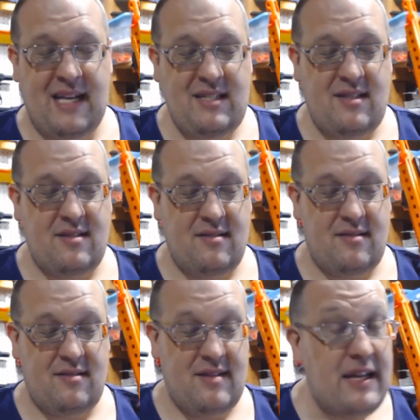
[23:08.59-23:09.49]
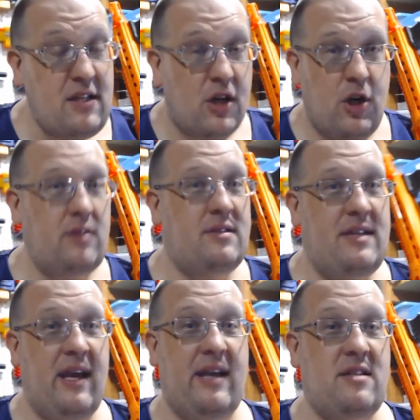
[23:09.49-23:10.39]
that's it's a
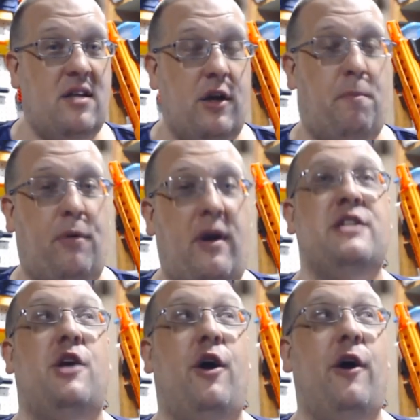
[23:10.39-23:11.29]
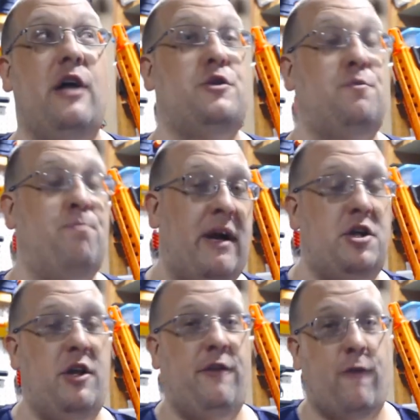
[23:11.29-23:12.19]
good deal. it's a good price,
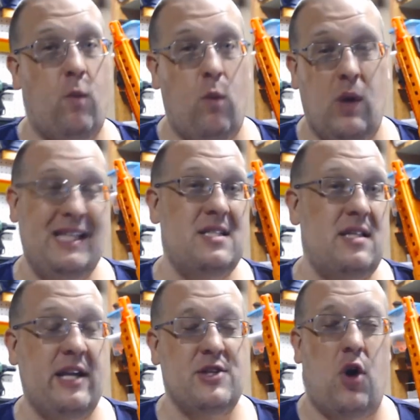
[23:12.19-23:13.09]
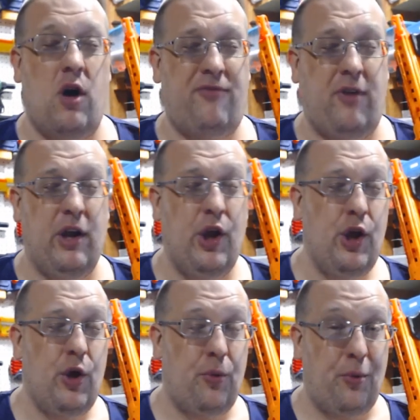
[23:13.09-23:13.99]
especially for what this thing is offering
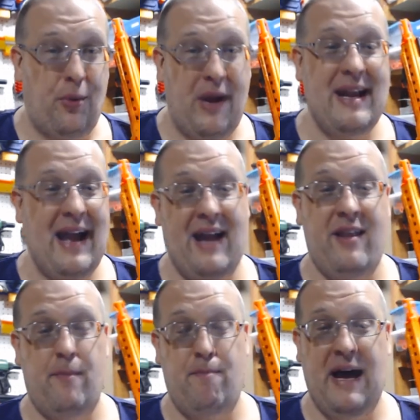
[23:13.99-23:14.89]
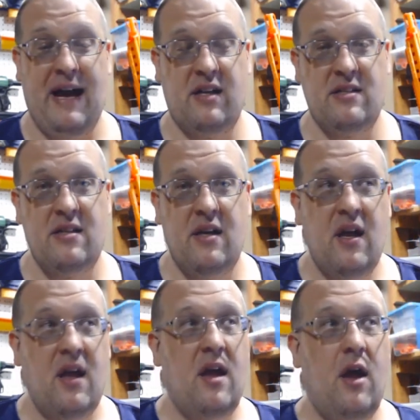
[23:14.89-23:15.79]
right out of the box.
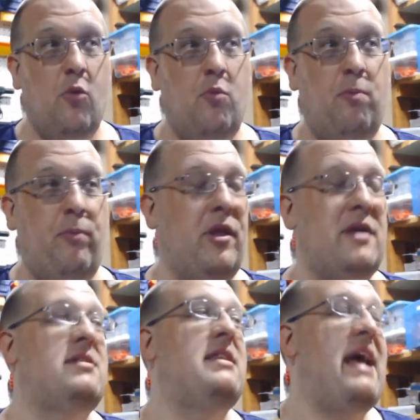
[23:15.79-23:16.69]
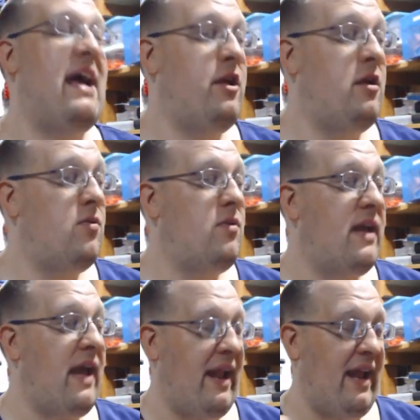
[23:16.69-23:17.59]
Plus that
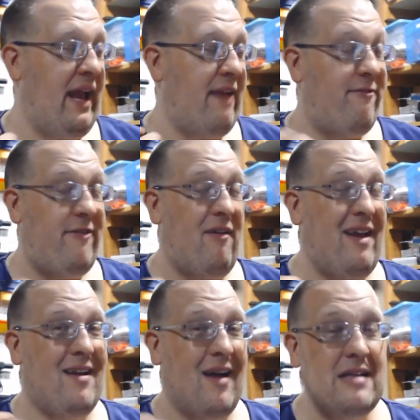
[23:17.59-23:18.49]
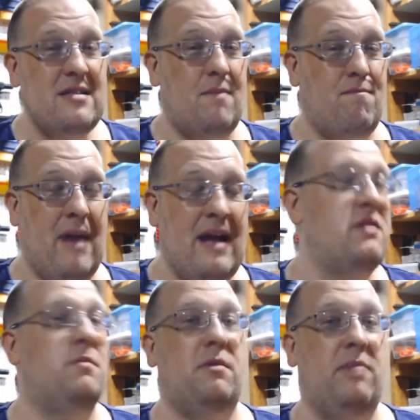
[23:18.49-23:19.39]
you get a very
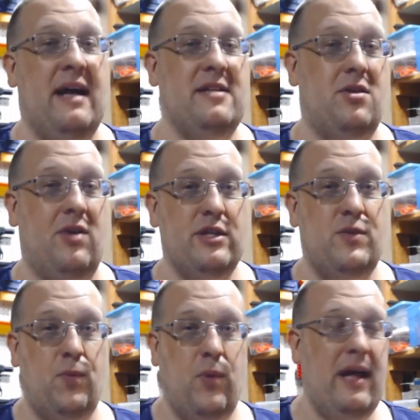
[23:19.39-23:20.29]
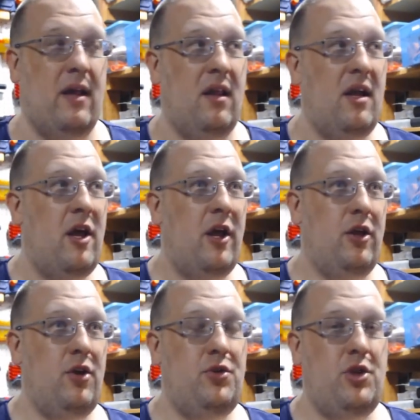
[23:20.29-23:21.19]
customizable blaster as well.
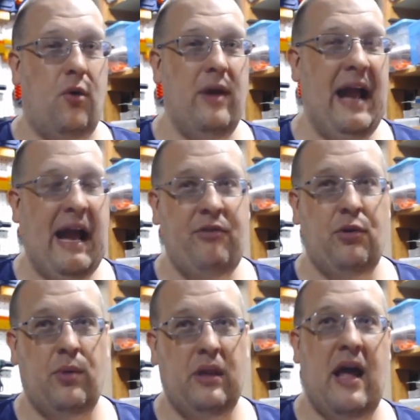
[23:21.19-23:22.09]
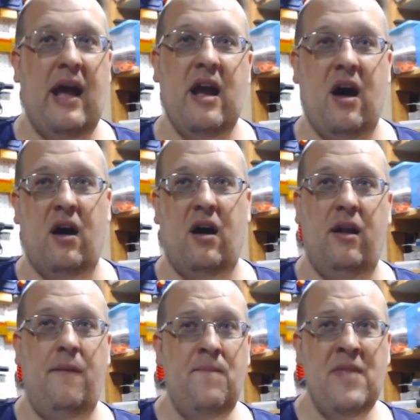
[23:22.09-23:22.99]
You don't have to rely
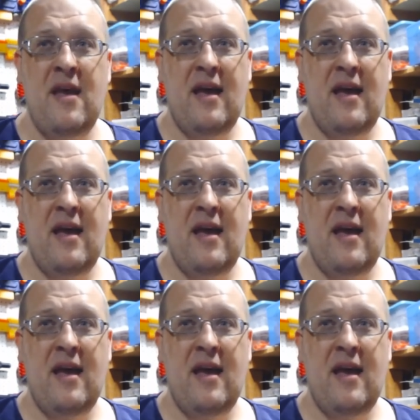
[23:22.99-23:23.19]
on